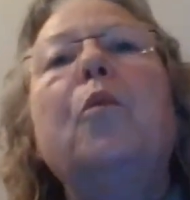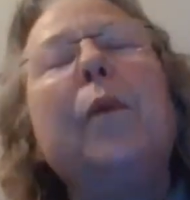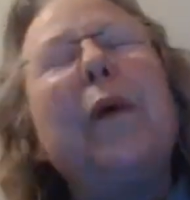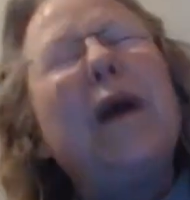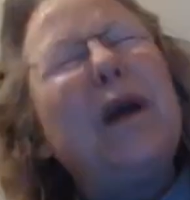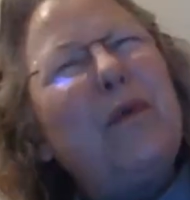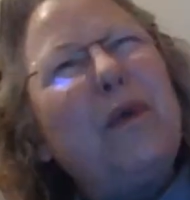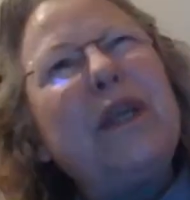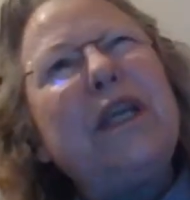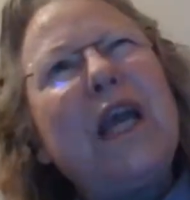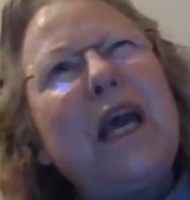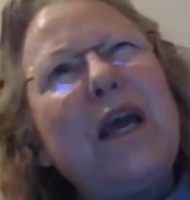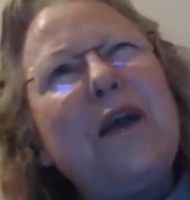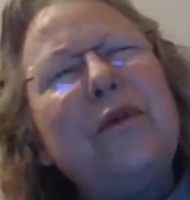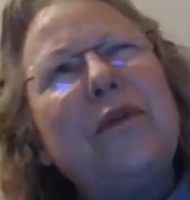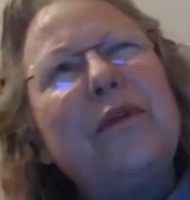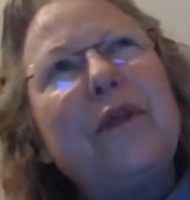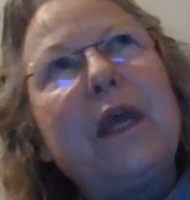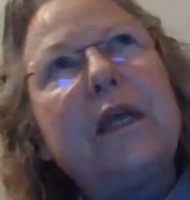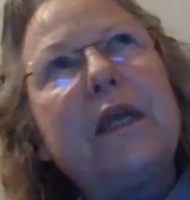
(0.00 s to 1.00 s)
We know
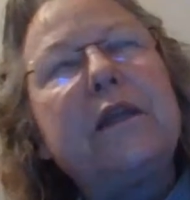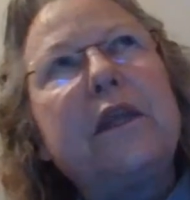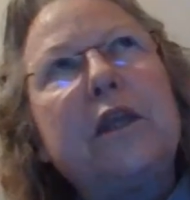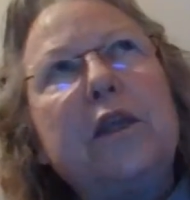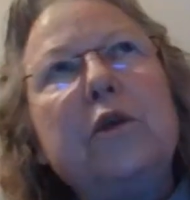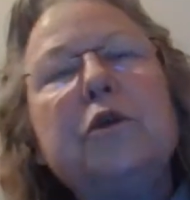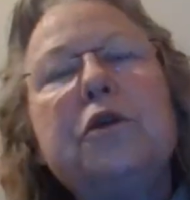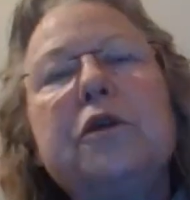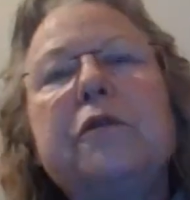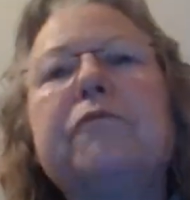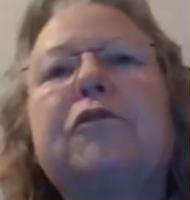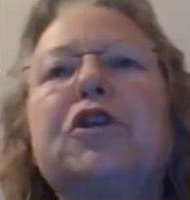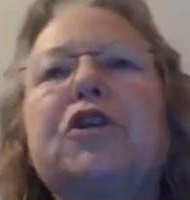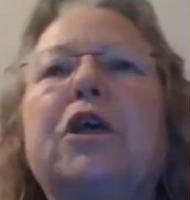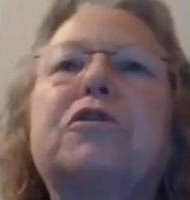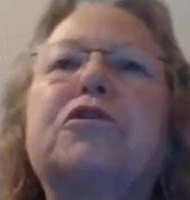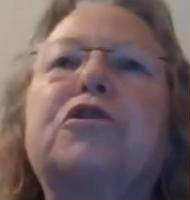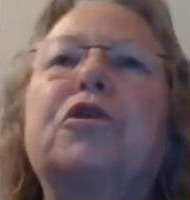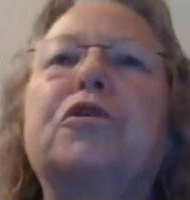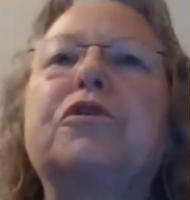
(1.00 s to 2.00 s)
that the use of
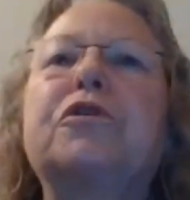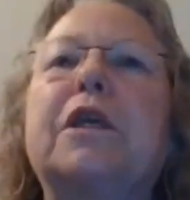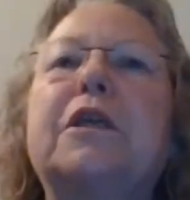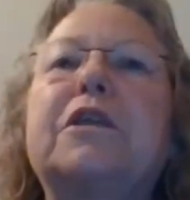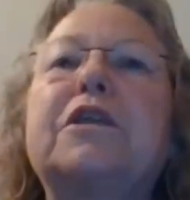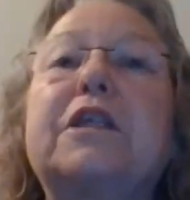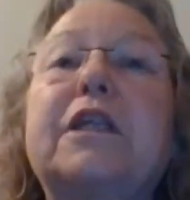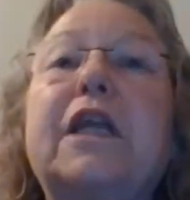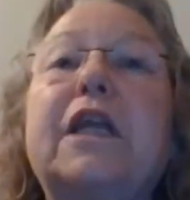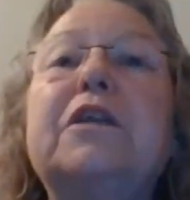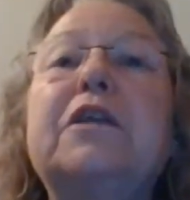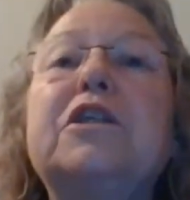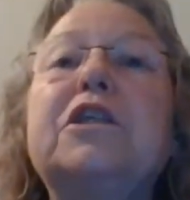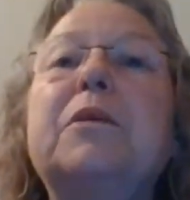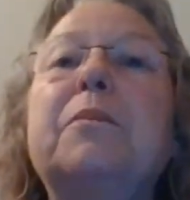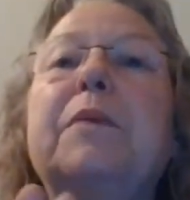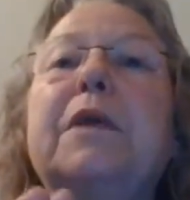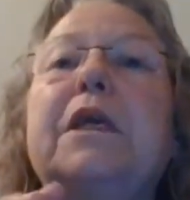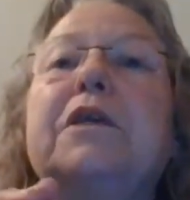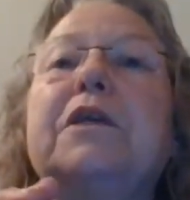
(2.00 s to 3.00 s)
gestures tends
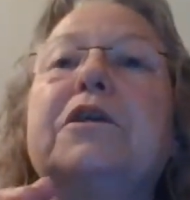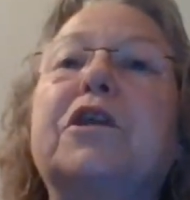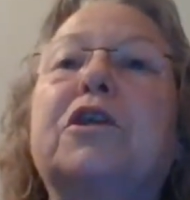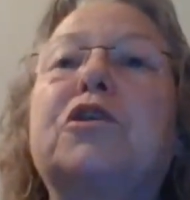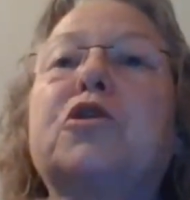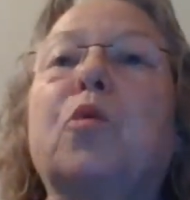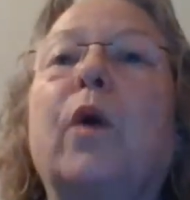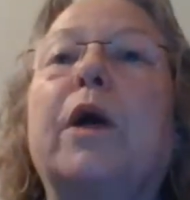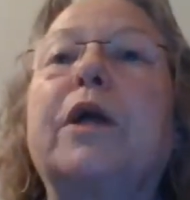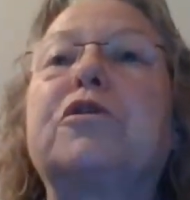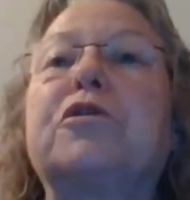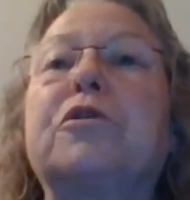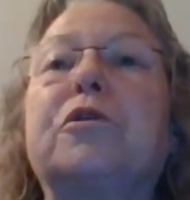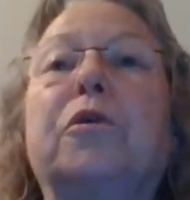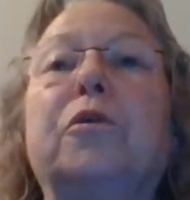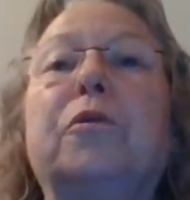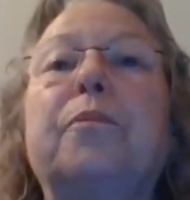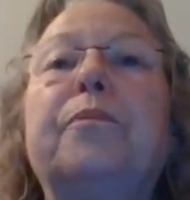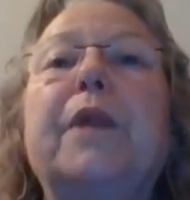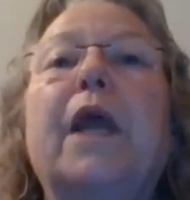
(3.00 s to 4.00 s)
to be
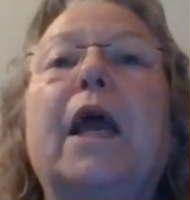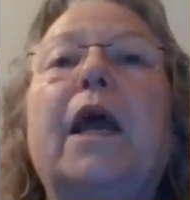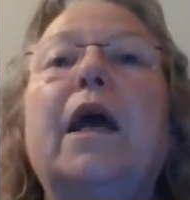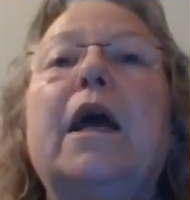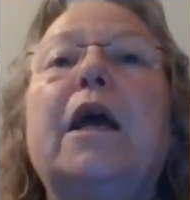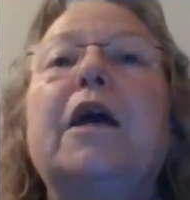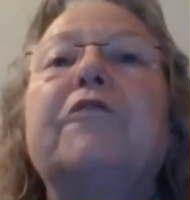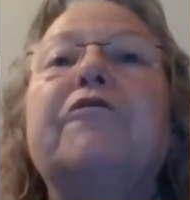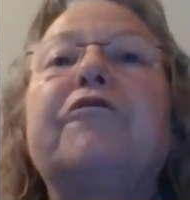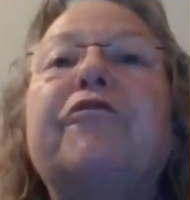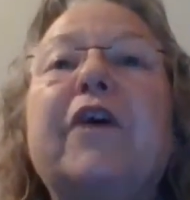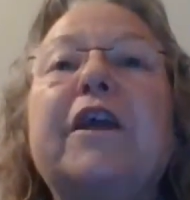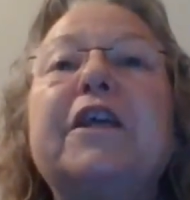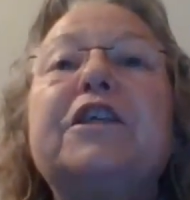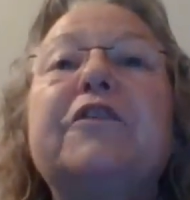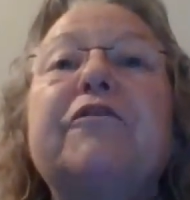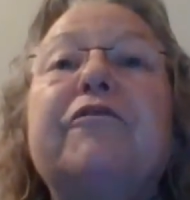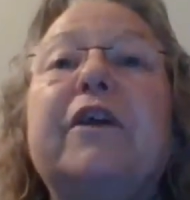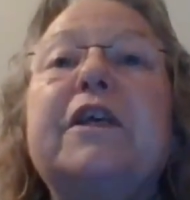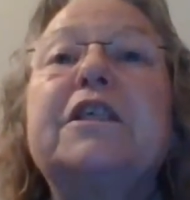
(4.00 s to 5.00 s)
situational.
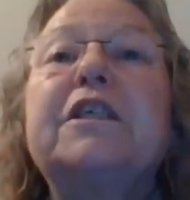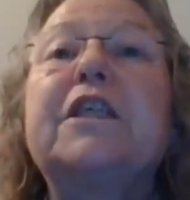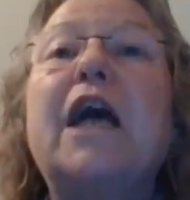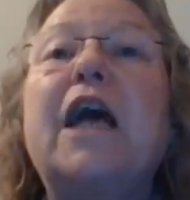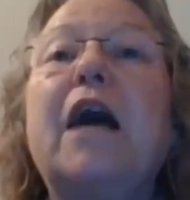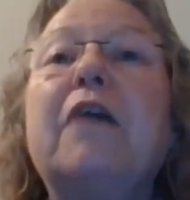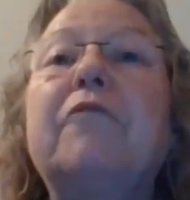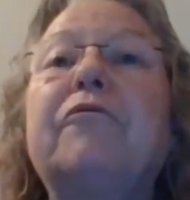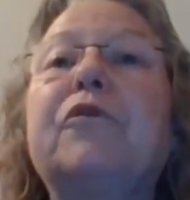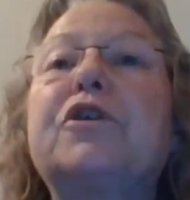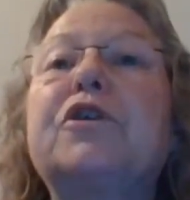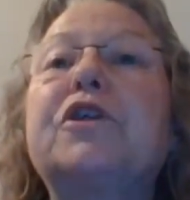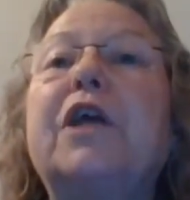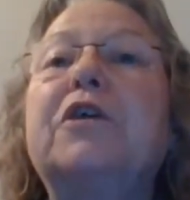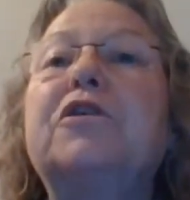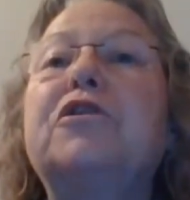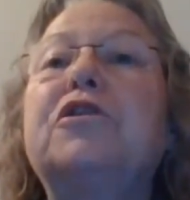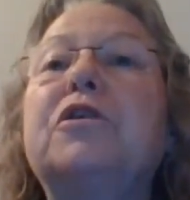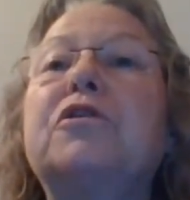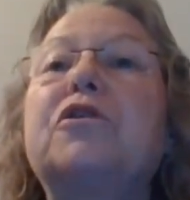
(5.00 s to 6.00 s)
Face-to-face
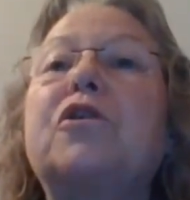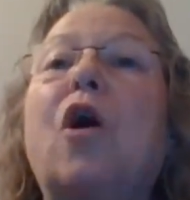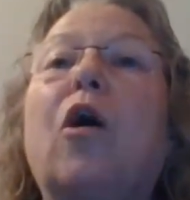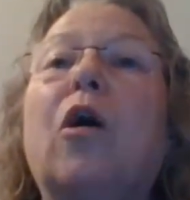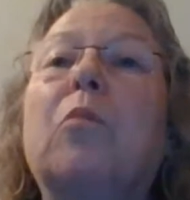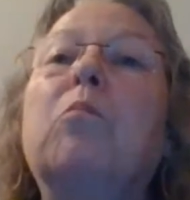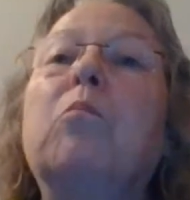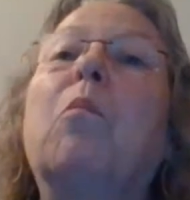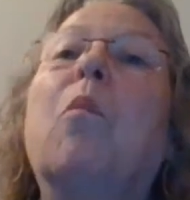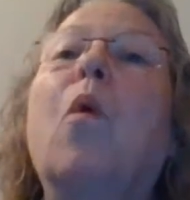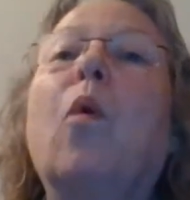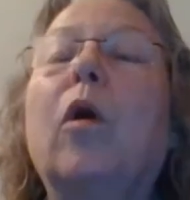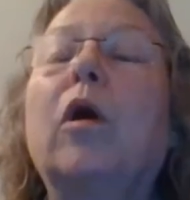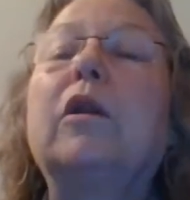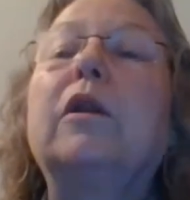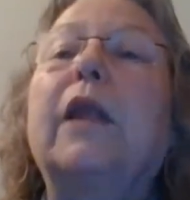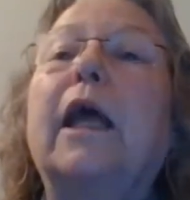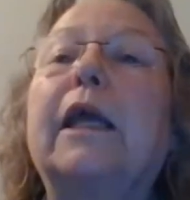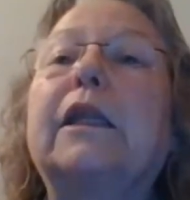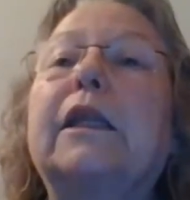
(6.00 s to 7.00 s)
conversations are
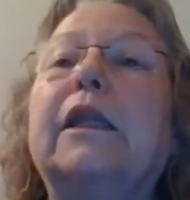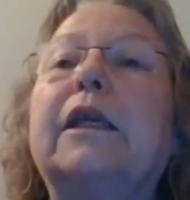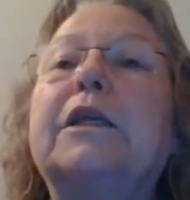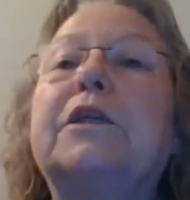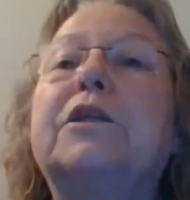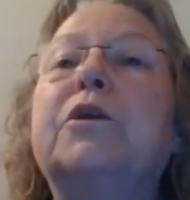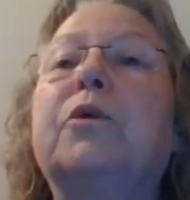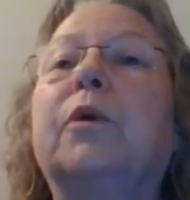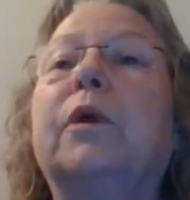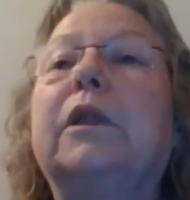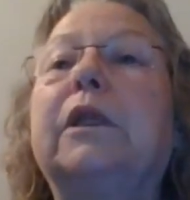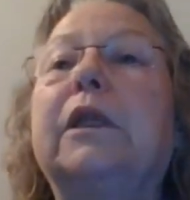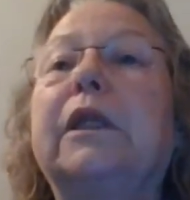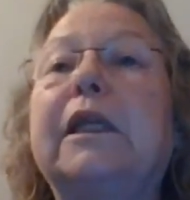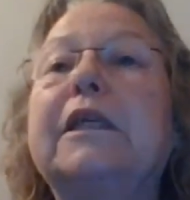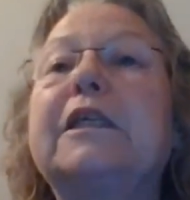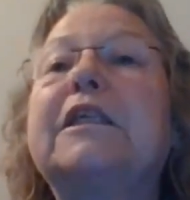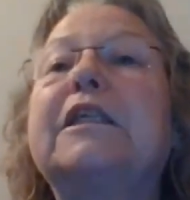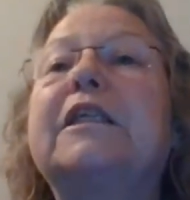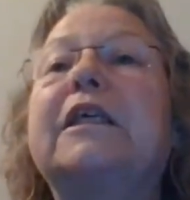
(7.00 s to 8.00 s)
more likely to
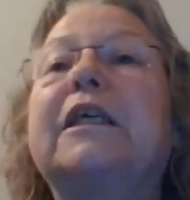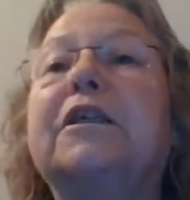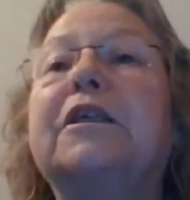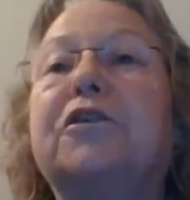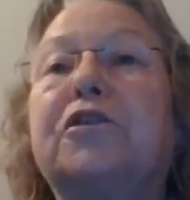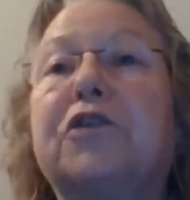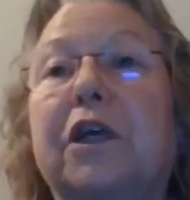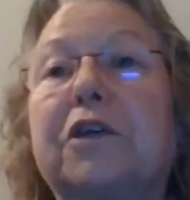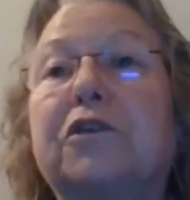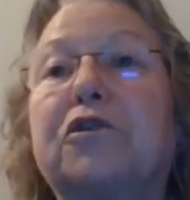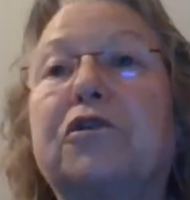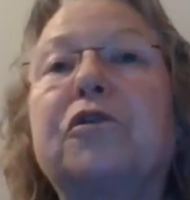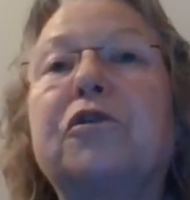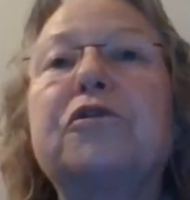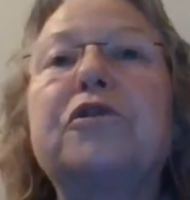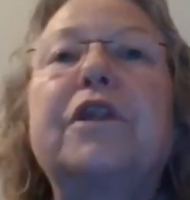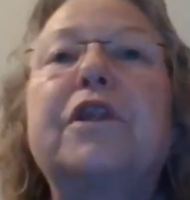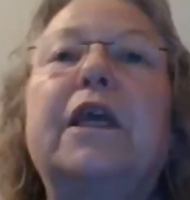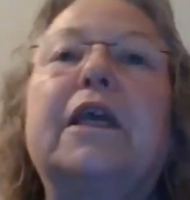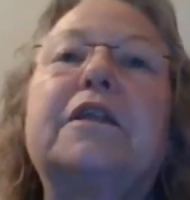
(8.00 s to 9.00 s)
elicit
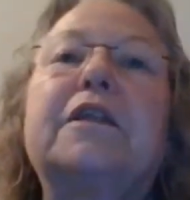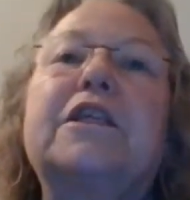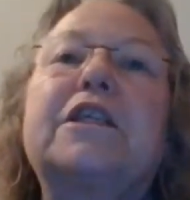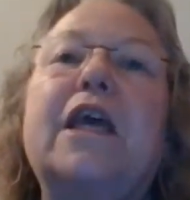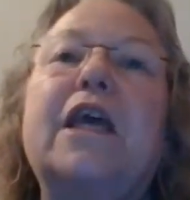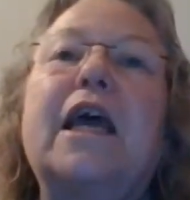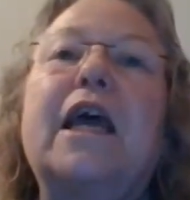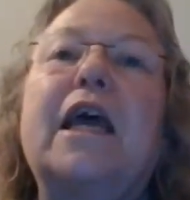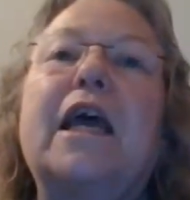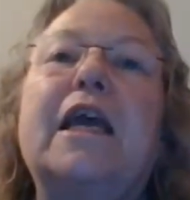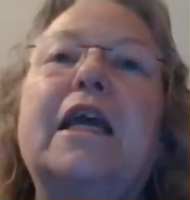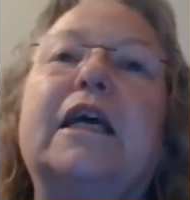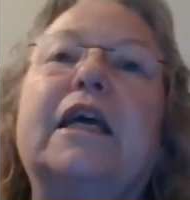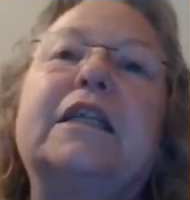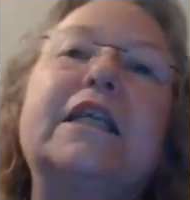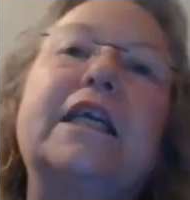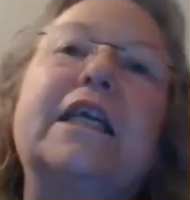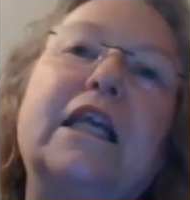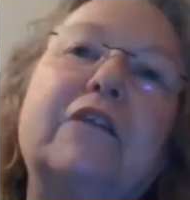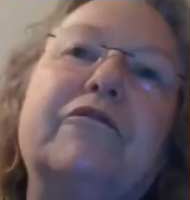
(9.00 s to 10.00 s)
gestures than, say,
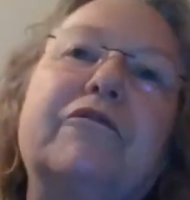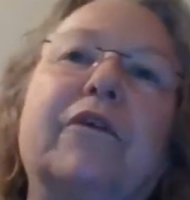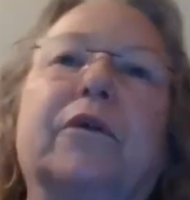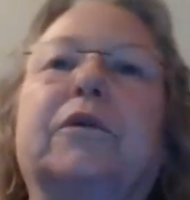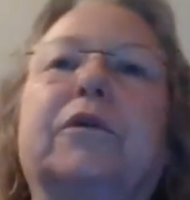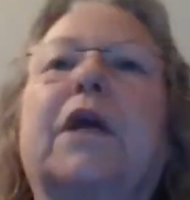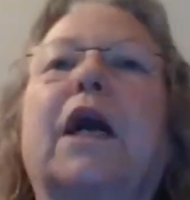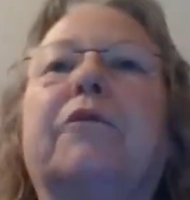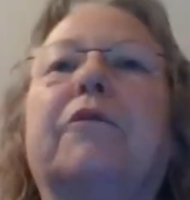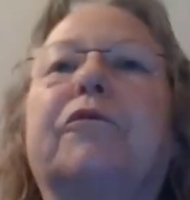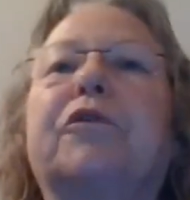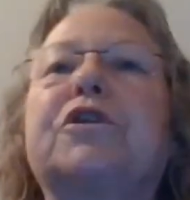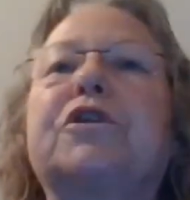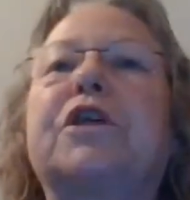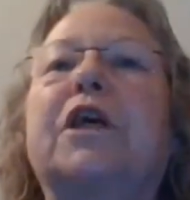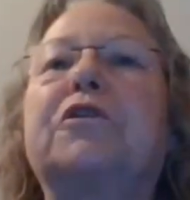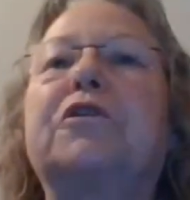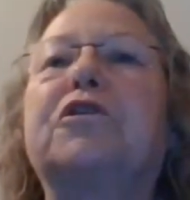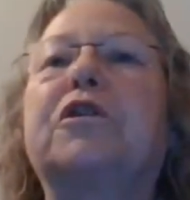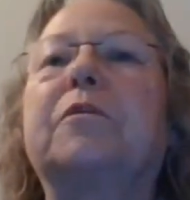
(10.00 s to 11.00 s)
a telephone
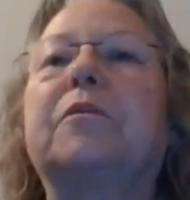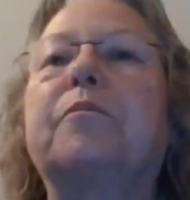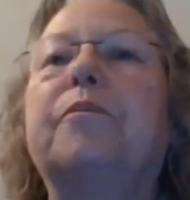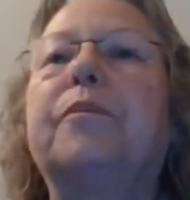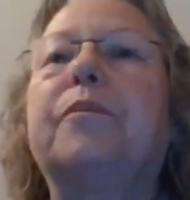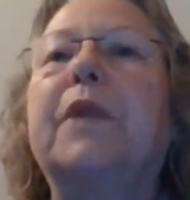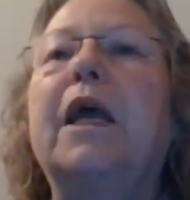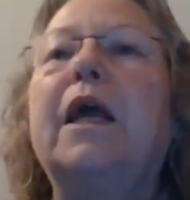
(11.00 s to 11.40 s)
conversation.